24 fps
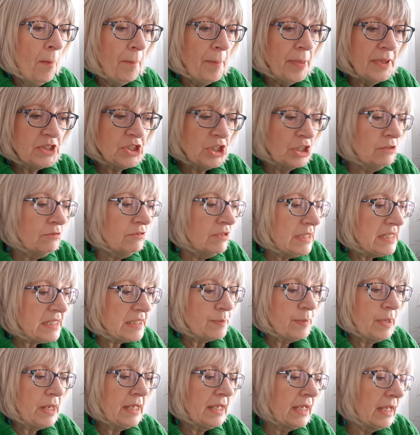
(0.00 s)
But generally
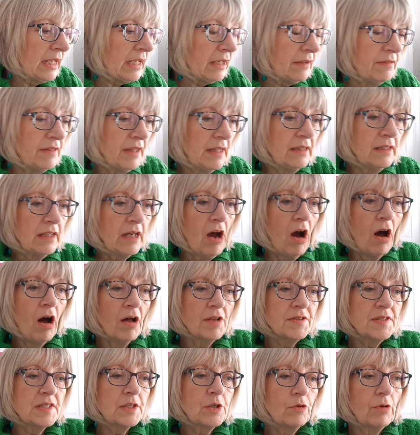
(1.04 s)
speaking, I think the
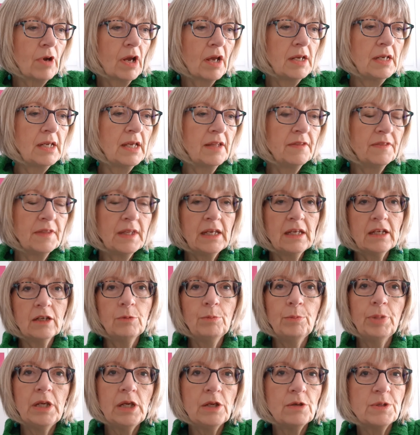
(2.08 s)
cards are great, and they
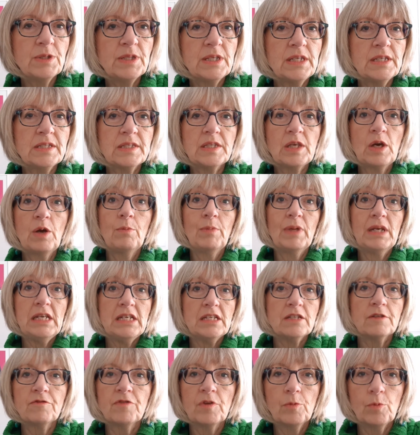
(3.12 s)
can be used in so many
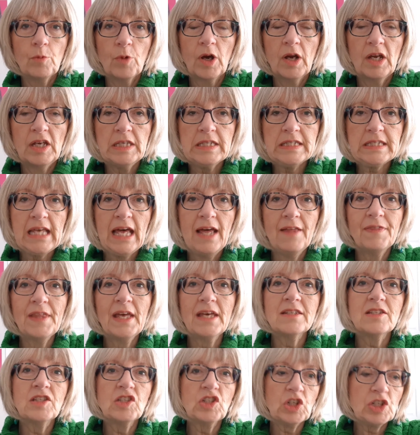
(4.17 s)
different ways, and
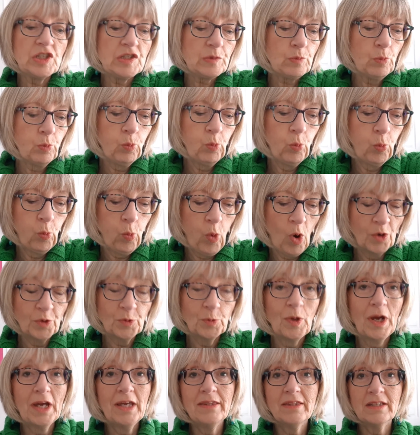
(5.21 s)
that's just
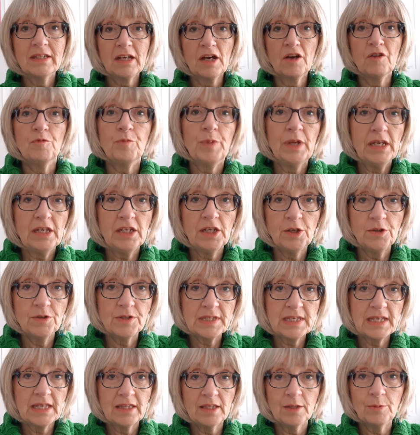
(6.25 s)
one way that I've been
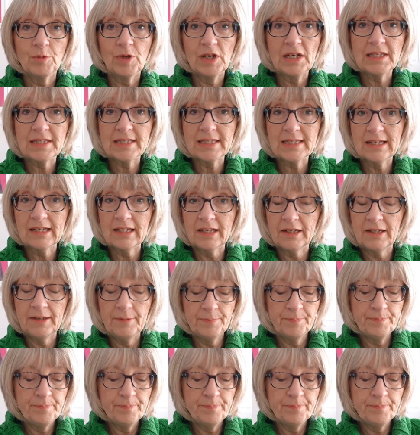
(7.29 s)
using them recently.